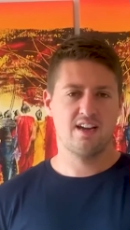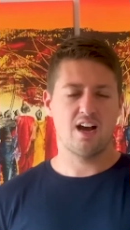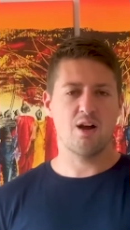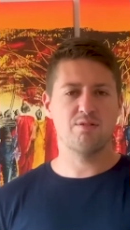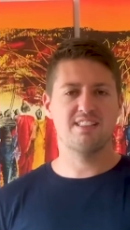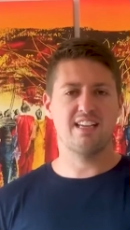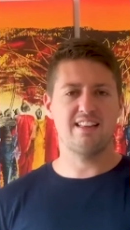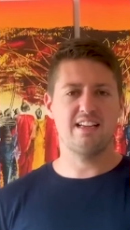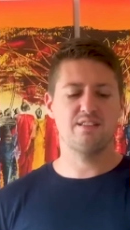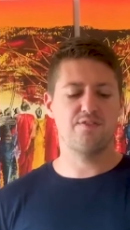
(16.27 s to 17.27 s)
I would say
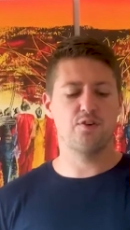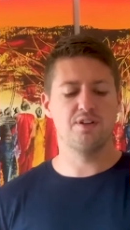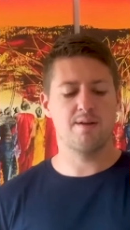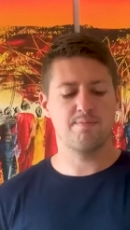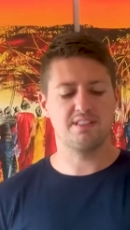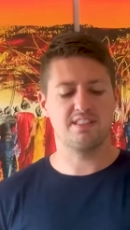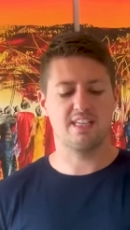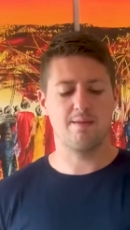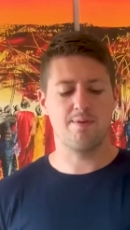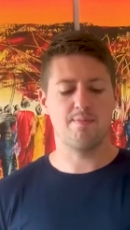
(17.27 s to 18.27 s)
there's four numbers to
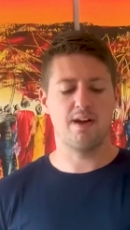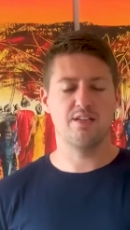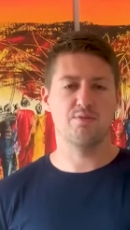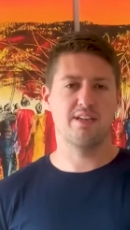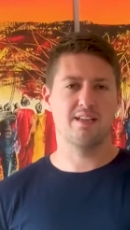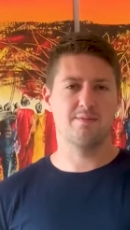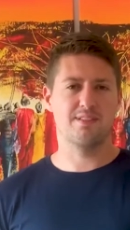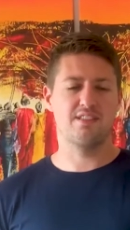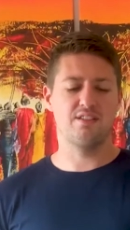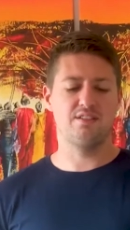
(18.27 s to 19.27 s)
keep in mind when it
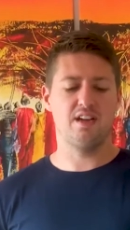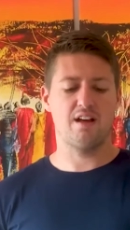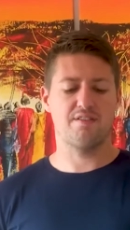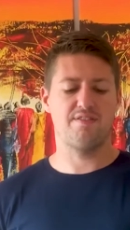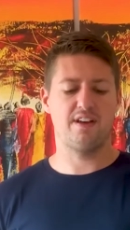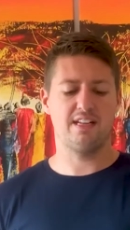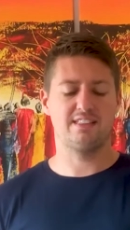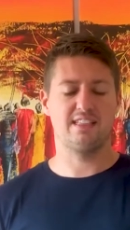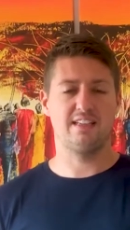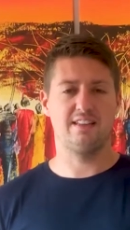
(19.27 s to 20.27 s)
comes to health
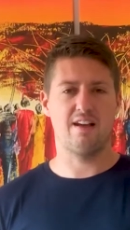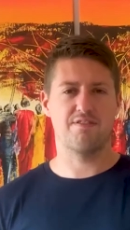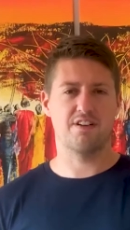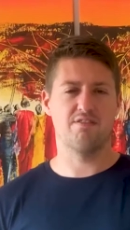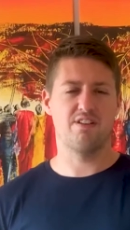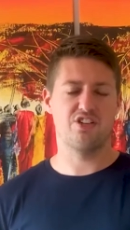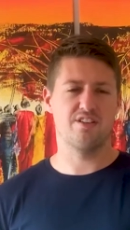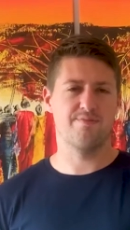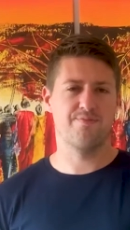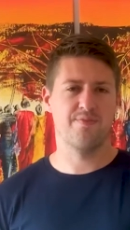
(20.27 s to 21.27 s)
financing in the Africa
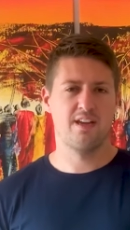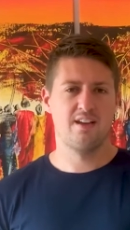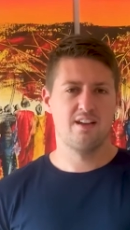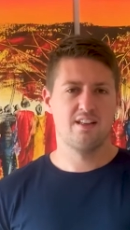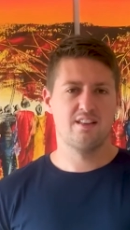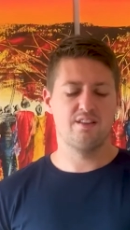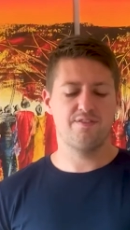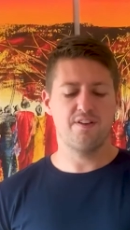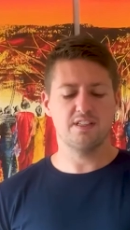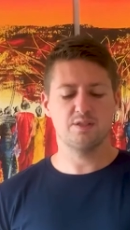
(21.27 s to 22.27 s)
region. The
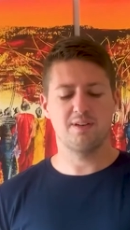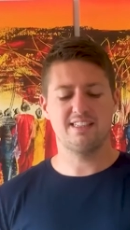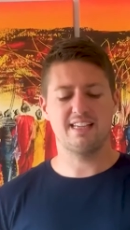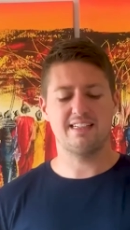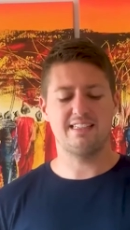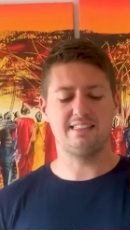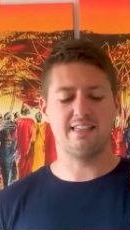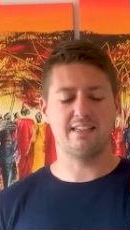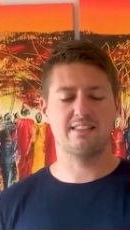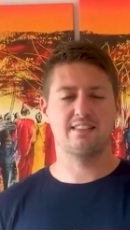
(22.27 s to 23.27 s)
first one is
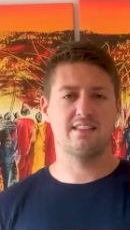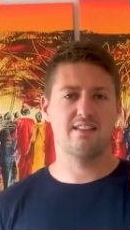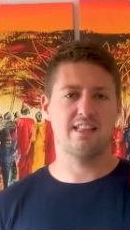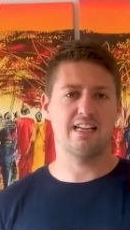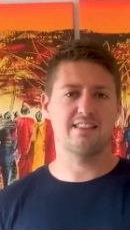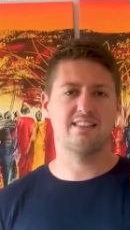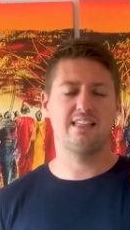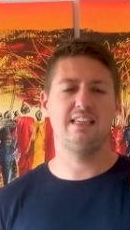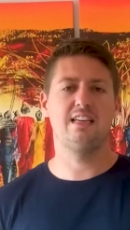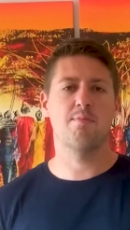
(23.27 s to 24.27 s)
86. That's
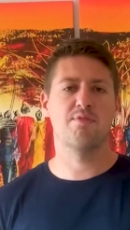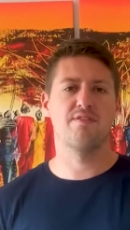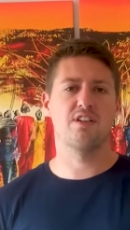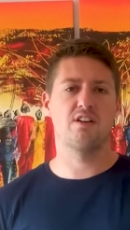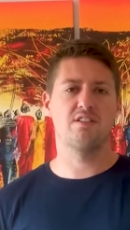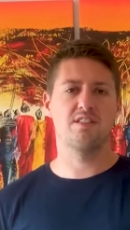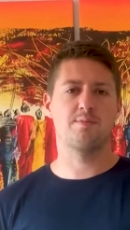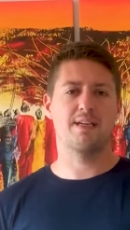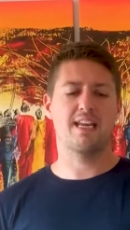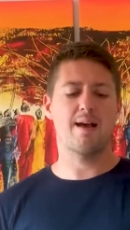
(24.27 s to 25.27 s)
the number of dollars
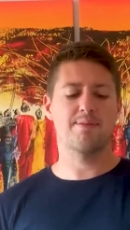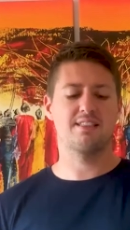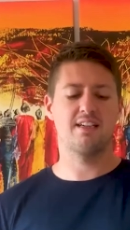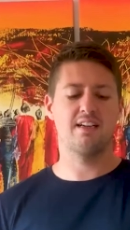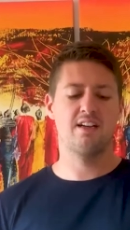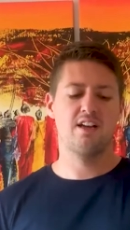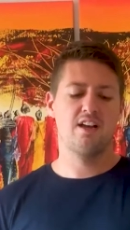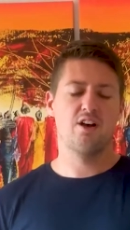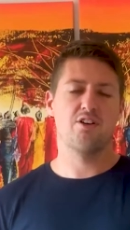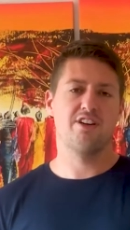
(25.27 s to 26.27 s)
per capita
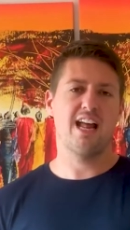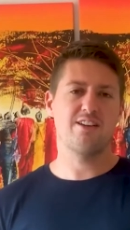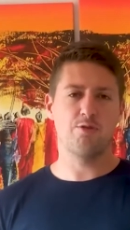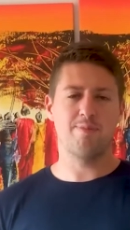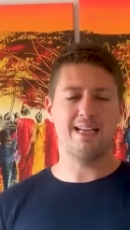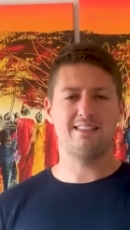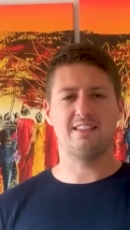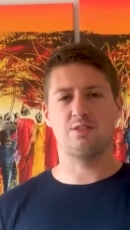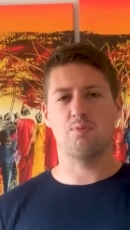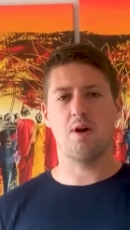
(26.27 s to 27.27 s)
on an annual
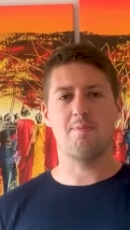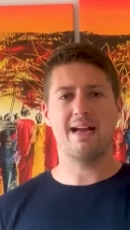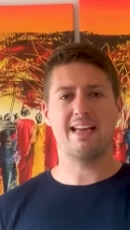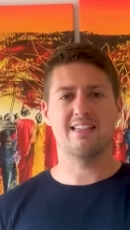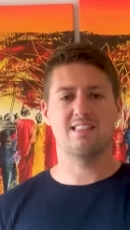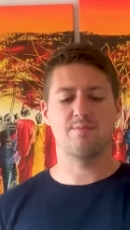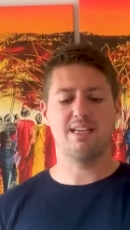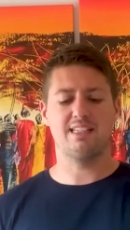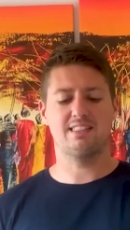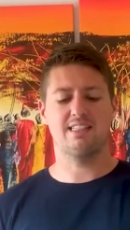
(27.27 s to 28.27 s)
basis the World Bank
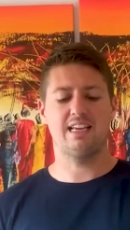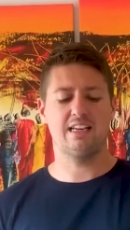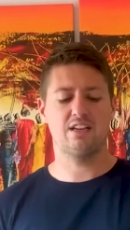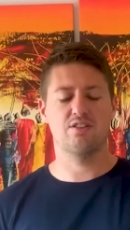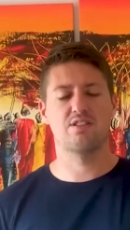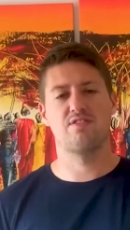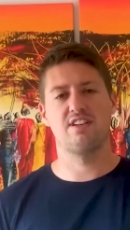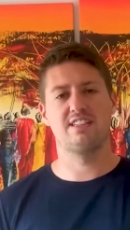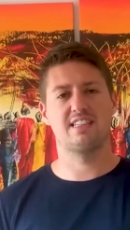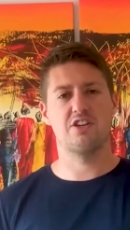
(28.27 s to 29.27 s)
estimates it costs for
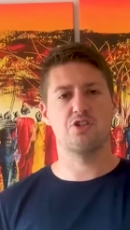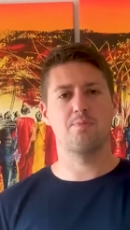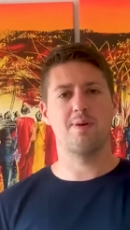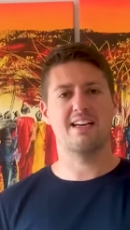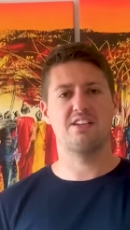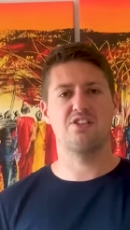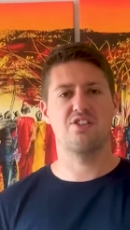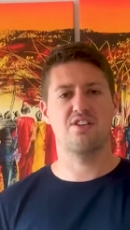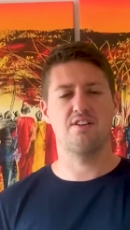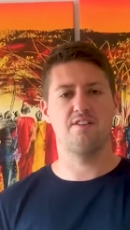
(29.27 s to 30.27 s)
an essential
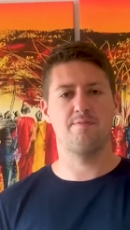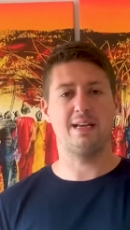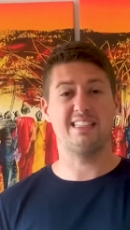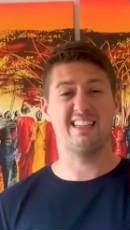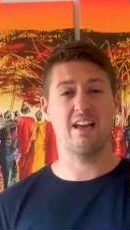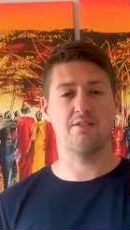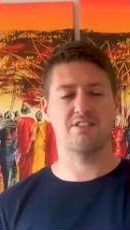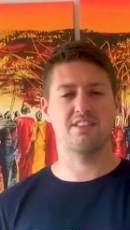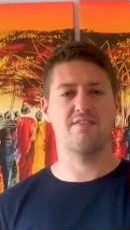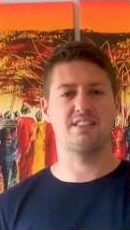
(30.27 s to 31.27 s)
package of basic health
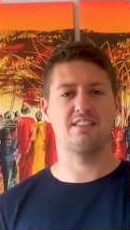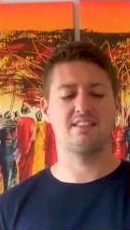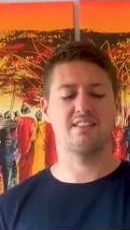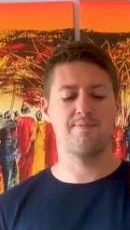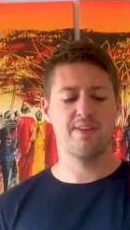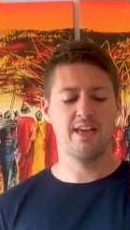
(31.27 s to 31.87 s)
services.